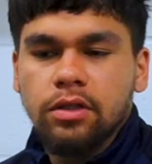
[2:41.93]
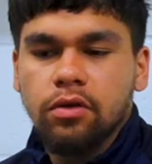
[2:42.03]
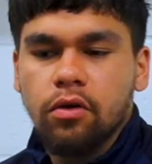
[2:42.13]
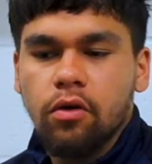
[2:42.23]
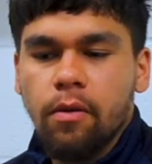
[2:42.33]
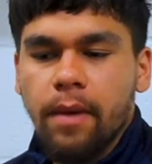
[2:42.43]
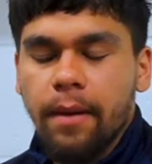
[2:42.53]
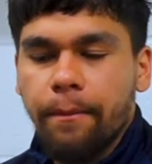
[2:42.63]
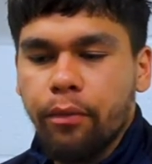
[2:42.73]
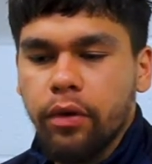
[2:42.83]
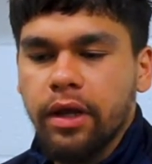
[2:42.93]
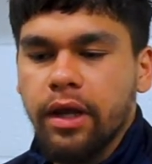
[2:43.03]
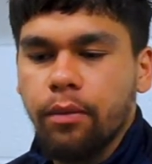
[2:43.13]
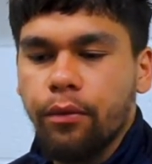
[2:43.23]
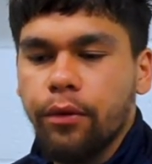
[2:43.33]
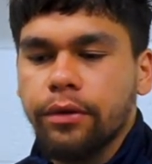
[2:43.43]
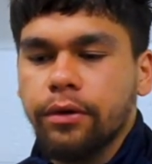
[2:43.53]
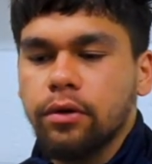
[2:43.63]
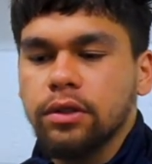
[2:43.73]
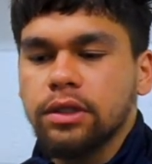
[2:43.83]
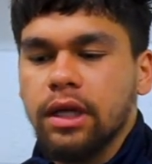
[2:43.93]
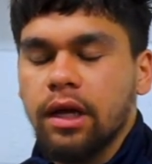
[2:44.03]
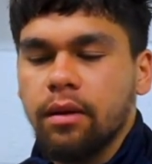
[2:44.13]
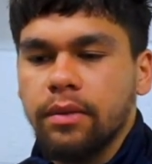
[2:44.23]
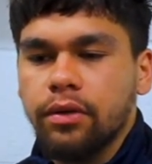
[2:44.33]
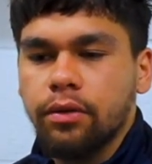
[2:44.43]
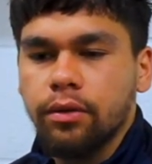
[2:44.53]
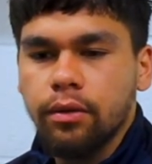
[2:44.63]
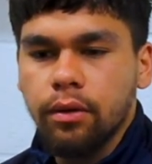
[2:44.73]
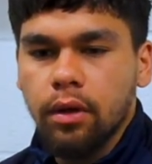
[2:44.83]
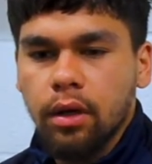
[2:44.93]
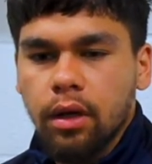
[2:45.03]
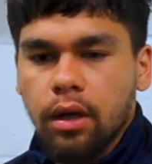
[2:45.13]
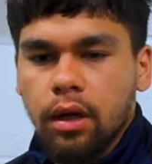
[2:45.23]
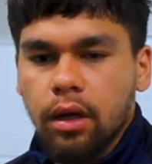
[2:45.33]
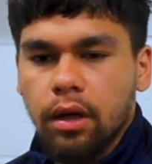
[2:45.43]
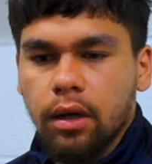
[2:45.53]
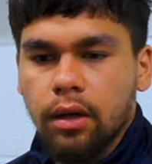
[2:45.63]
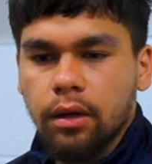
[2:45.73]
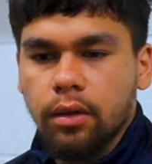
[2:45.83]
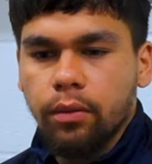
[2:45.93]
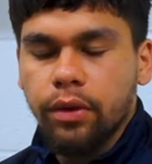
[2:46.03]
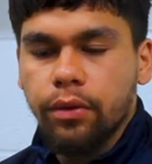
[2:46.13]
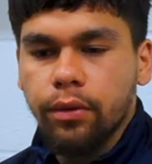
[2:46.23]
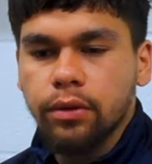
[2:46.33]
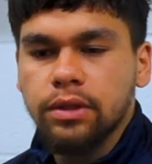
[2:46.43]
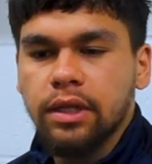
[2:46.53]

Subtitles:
So my pre-game rituals help me to reduce